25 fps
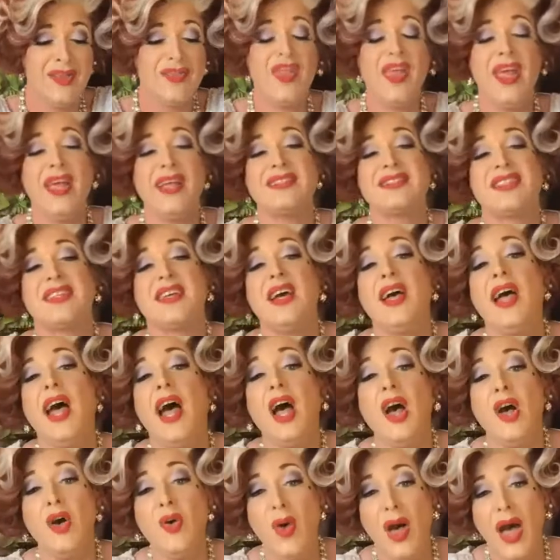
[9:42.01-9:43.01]
that's
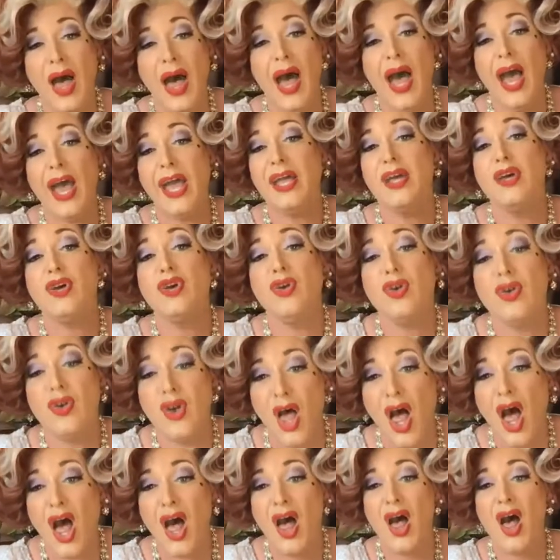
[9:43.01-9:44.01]
how I
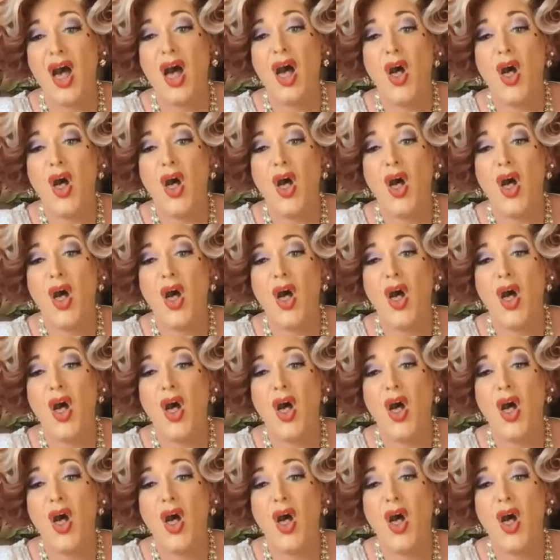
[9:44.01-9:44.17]
roll.